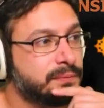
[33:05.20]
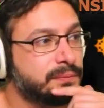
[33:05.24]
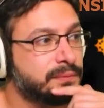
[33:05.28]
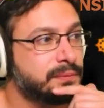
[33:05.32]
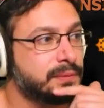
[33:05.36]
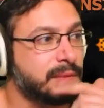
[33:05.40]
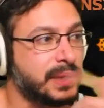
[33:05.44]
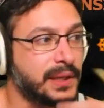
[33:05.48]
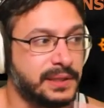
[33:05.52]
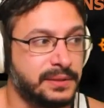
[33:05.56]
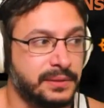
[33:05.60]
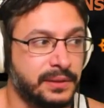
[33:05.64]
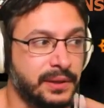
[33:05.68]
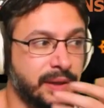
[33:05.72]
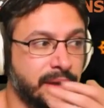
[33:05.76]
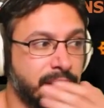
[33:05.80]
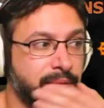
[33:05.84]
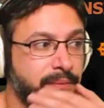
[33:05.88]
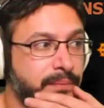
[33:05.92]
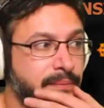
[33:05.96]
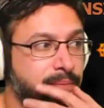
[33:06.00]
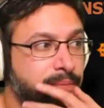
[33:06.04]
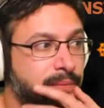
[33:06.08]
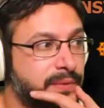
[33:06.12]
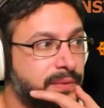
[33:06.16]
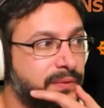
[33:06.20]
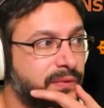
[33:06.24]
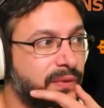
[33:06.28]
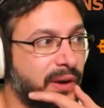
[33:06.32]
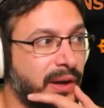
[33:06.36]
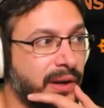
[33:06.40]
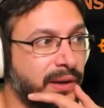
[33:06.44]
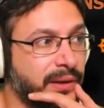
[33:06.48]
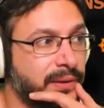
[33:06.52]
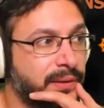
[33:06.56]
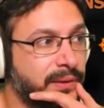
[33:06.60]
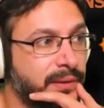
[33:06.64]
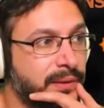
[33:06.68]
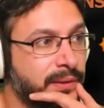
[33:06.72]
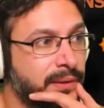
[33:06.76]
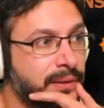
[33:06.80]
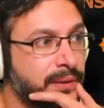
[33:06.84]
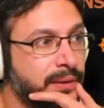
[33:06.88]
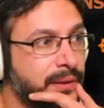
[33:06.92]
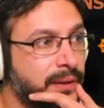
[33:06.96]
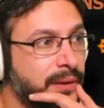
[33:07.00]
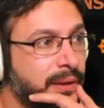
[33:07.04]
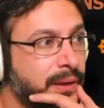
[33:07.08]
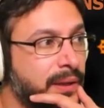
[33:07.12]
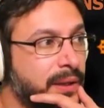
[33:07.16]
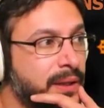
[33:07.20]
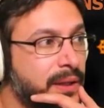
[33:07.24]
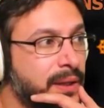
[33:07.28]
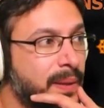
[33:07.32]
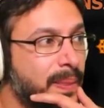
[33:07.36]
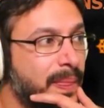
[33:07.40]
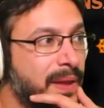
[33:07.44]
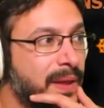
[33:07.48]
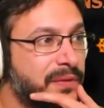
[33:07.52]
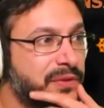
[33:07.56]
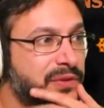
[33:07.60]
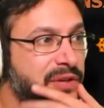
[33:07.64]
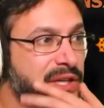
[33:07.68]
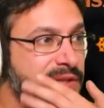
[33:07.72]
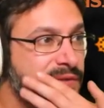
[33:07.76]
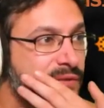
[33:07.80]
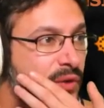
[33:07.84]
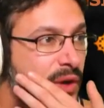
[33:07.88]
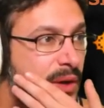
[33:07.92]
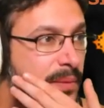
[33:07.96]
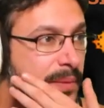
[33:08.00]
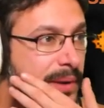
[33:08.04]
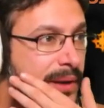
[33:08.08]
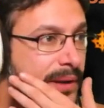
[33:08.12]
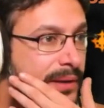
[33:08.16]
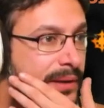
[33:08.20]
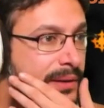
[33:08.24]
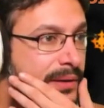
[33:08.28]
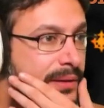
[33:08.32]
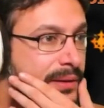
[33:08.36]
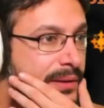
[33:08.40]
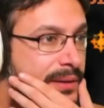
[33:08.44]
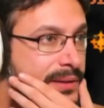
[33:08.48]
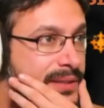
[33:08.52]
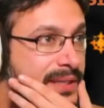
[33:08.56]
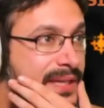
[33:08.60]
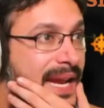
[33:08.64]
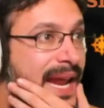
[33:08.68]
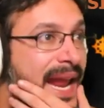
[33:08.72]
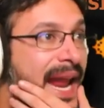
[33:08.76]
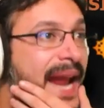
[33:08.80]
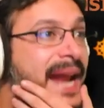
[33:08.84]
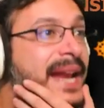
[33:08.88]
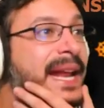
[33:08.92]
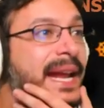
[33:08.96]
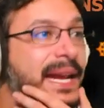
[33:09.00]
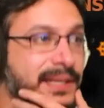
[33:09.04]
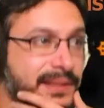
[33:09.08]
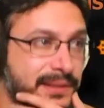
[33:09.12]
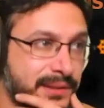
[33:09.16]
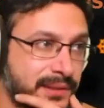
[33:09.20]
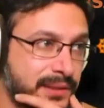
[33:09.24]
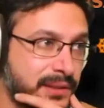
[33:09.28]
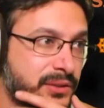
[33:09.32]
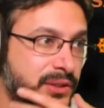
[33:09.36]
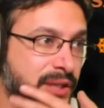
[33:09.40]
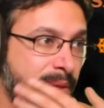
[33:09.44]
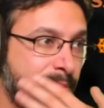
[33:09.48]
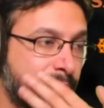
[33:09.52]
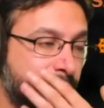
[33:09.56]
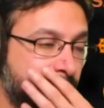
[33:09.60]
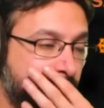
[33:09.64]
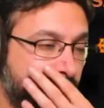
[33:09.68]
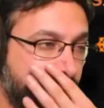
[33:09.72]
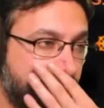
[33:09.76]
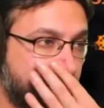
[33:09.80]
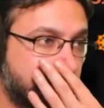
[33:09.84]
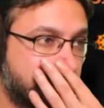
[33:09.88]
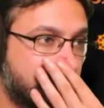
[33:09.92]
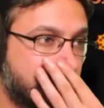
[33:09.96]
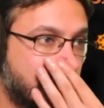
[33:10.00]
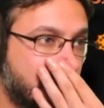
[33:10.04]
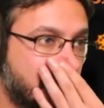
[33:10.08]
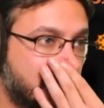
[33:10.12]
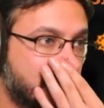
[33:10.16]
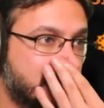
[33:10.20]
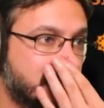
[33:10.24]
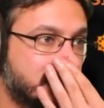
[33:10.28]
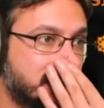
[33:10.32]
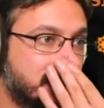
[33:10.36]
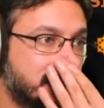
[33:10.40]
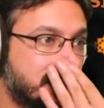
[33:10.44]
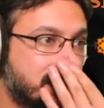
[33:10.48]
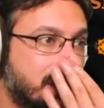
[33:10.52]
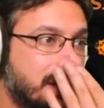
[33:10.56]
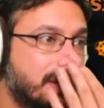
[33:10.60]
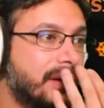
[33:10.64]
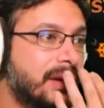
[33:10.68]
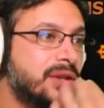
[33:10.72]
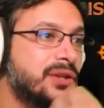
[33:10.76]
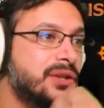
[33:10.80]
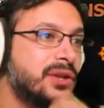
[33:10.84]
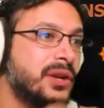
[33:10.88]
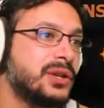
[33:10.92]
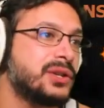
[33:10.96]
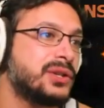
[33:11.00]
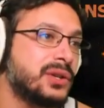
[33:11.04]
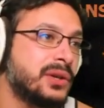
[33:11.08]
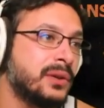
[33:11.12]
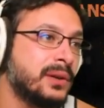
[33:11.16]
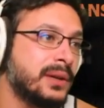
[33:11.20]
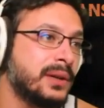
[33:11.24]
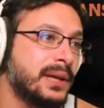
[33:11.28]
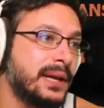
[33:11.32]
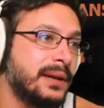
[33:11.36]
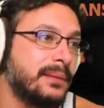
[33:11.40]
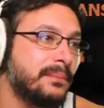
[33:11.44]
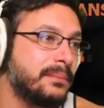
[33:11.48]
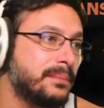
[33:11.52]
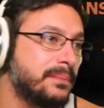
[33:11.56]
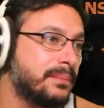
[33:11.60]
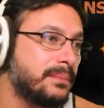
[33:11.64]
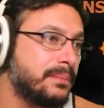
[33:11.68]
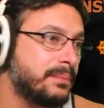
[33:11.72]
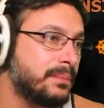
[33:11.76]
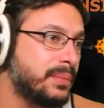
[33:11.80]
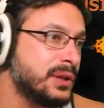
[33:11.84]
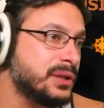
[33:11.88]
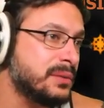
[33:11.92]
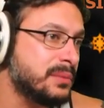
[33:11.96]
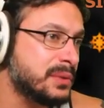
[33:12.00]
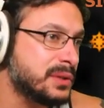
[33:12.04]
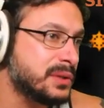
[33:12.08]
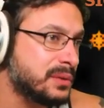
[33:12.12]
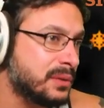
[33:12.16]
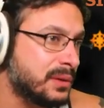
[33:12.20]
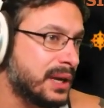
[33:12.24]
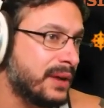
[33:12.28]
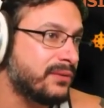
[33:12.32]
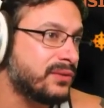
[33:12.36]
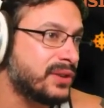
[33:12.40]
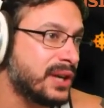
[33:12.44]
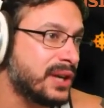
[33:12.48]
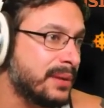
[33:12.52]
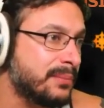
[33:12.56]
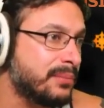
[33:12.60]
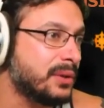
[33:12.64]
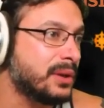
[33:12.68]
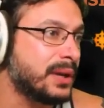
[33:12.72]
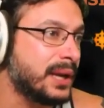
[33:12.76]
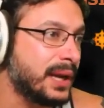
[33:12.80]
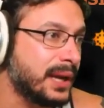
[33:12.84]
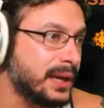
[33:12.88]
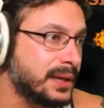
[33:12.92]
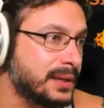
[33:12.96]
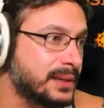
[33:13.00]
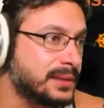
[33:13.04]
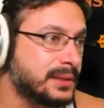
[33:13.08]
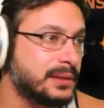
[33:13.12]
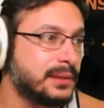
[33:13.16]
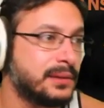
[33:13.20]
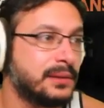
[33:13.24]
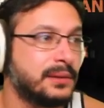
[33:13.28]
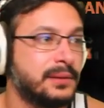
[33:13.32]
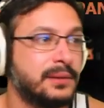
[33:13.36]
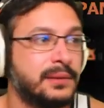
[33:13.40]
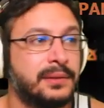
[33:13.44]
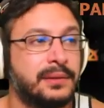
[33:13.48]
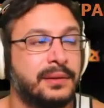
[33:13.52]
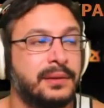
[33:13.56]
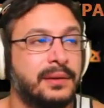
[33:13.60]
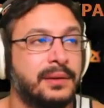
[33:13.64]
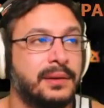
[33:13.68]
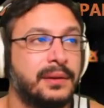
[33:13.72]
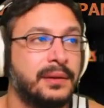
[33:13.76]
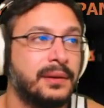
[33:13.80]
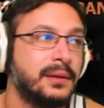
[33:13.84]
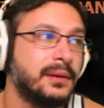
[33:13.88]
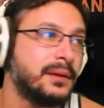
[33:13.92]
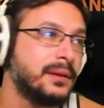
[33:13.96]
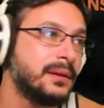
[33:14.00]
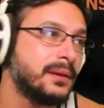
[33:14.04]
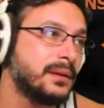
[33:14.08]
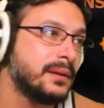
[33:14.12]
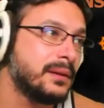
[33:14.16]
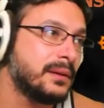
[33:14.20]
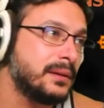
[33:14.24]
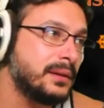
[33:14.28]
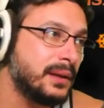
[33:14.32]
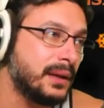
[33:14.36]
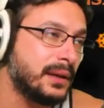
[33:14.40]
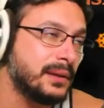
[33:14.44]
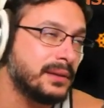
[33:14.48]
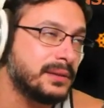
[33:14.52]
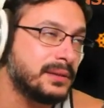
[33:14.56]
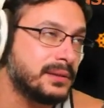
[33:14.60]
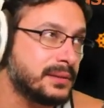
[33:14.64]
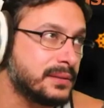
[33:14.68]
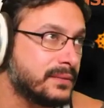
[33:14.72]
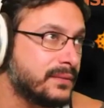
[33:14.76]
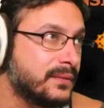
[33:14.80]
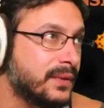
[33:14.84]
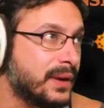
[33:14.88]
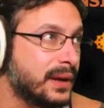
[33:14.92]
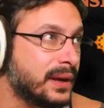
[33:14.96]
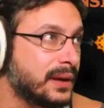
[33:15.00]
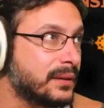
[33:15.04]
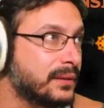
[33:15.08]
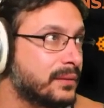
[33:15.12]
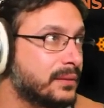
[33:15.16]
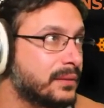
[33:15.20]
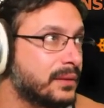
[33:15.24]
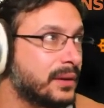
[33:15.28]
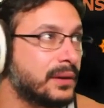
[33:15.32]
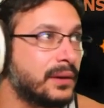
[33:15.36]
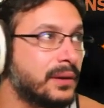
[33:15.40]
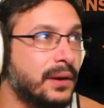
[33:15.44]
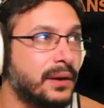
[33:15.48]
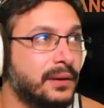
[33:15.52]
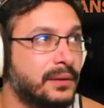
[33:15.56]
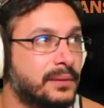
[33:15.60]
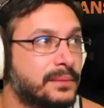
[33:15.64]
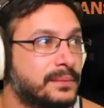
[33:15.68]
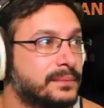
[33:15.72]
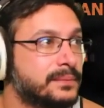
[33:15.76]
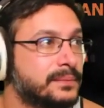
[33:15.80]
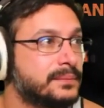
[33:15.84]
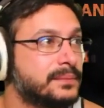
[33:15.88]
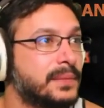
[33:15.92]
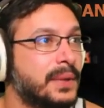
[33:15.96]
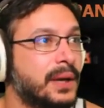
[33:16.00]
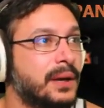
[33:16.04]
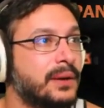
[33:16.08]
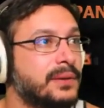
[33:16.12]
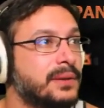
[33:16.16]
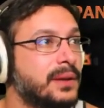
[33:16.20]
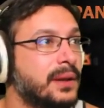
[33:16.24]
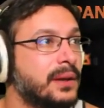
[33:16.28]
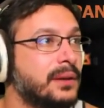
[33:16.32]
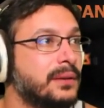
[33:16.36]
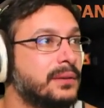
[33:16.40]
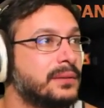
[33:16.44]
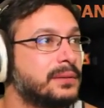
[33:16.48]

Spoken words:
That's good. Fine. Then you transform it. It's an 8/8 Trample Haste. Other creatures you control get +1/+1 have Trample and Haste. Yeah, this is a fucking good card. I don't tell you.